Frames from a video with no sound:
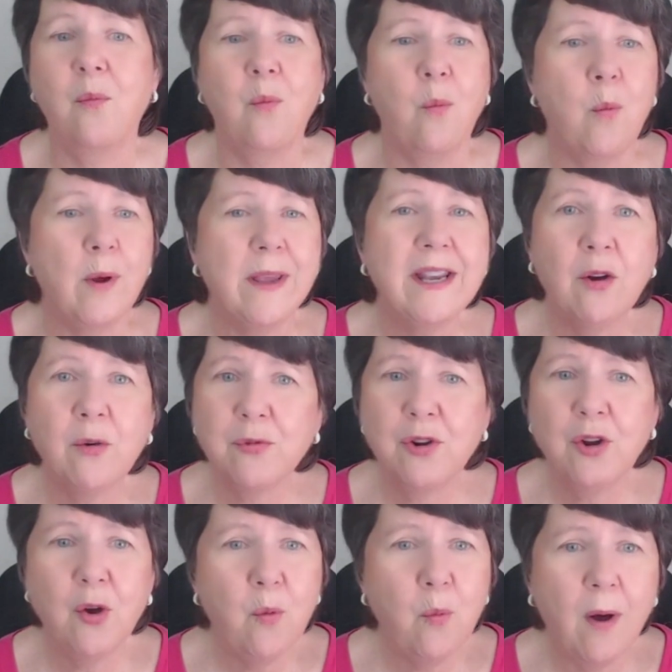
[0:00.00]
we don't
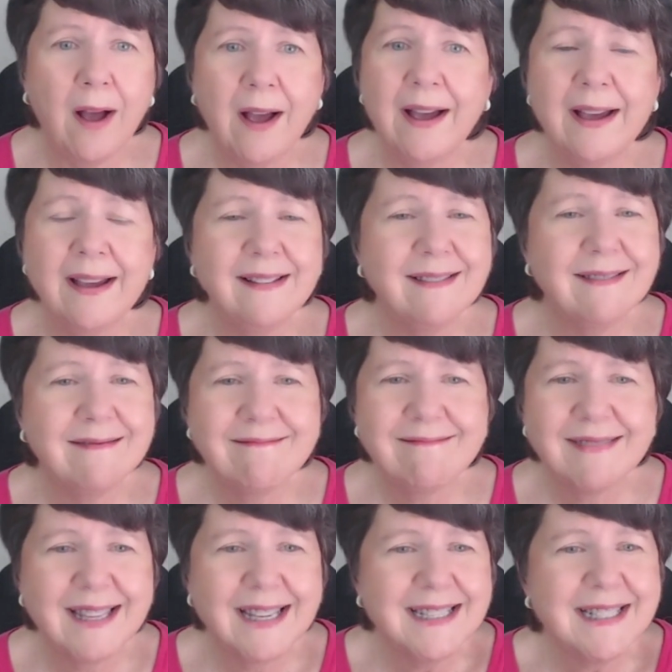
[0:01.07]
know why
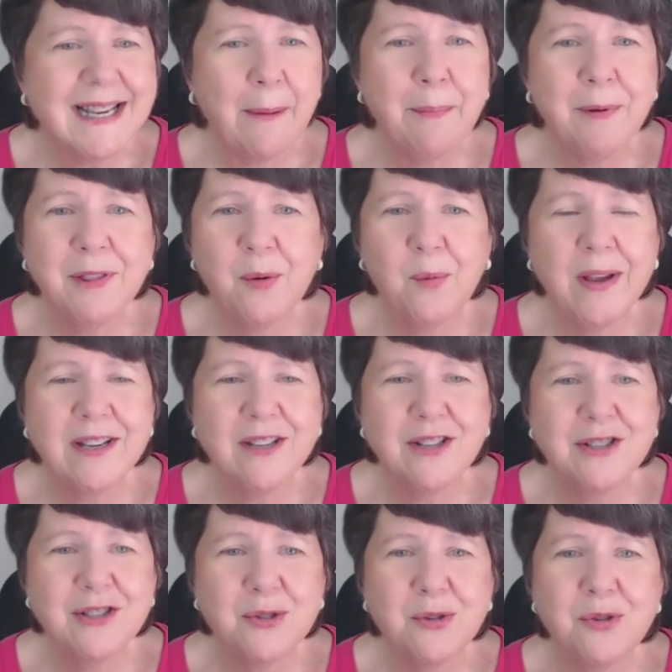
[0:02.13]
things happen the way they
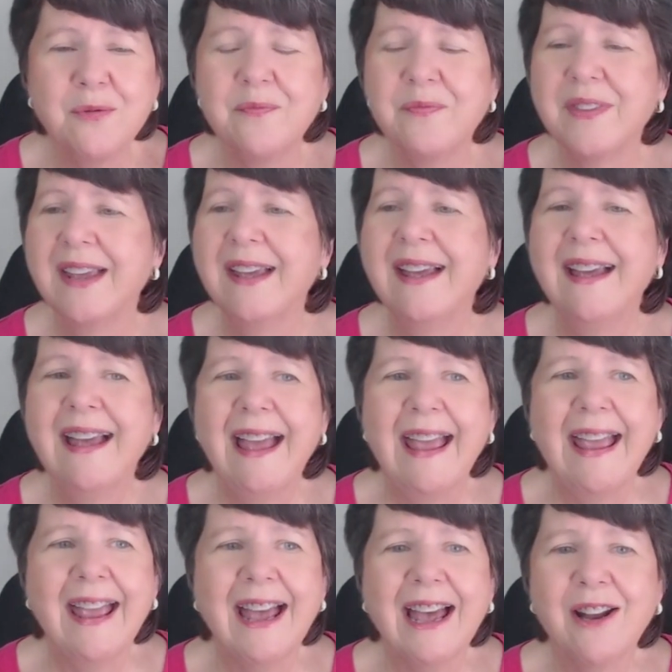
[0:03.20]
do.
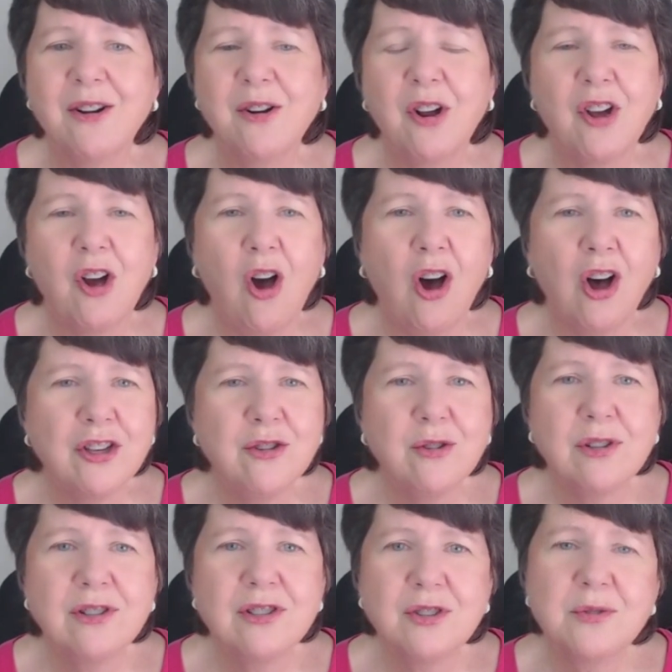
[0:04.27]
And all you
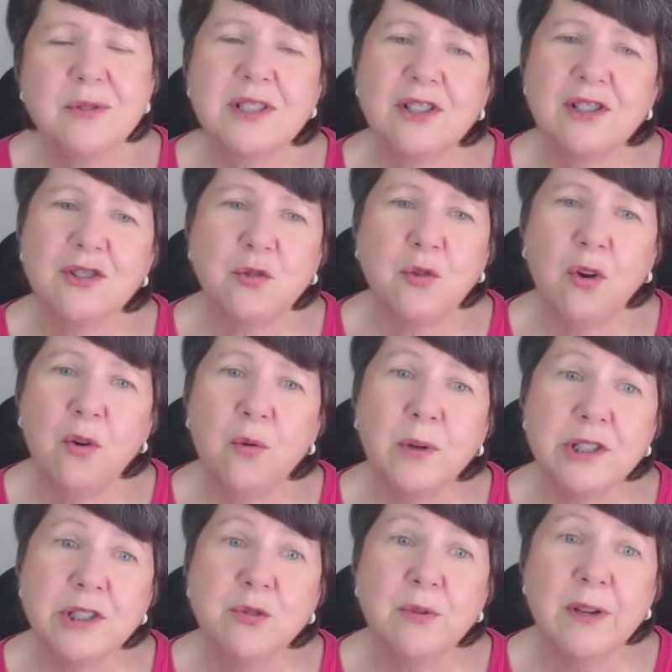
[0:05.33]
can do is control
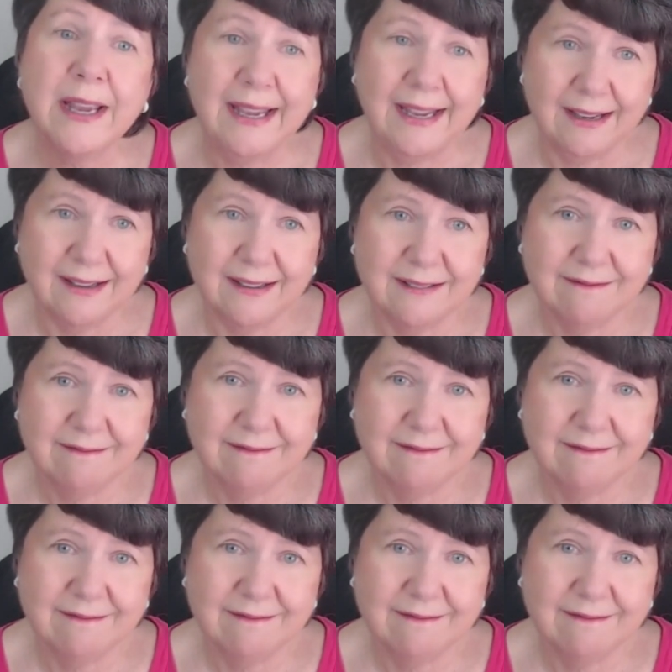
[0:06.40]
what you can.